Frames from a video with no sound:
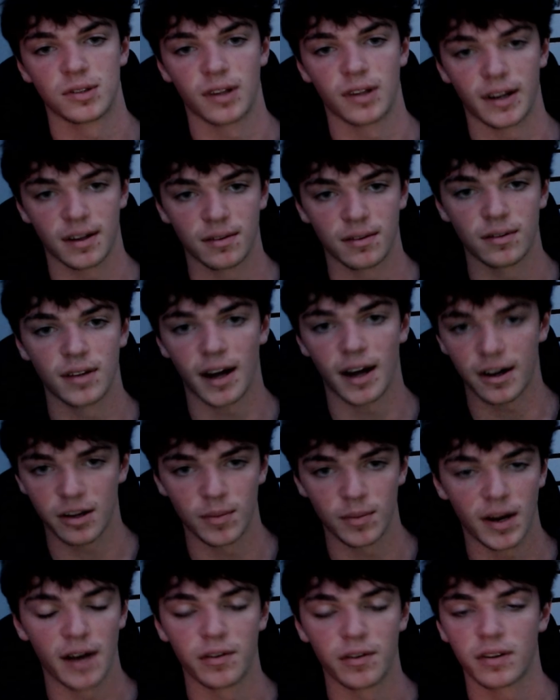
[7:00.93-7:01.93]
like
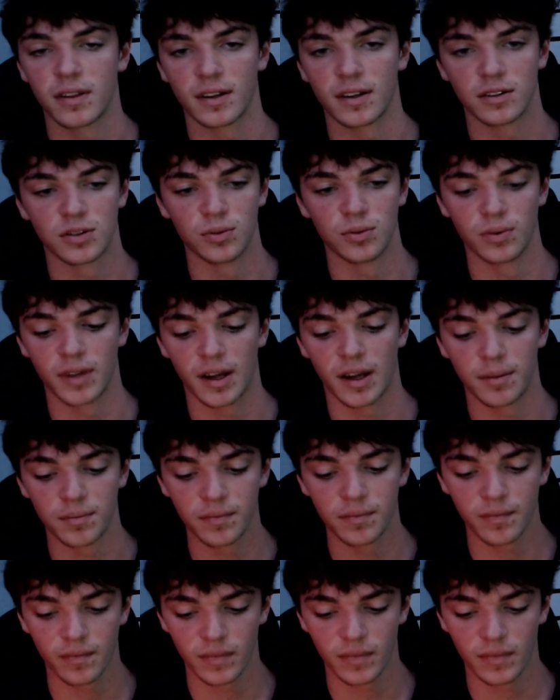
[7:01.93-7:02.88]
document everything to them.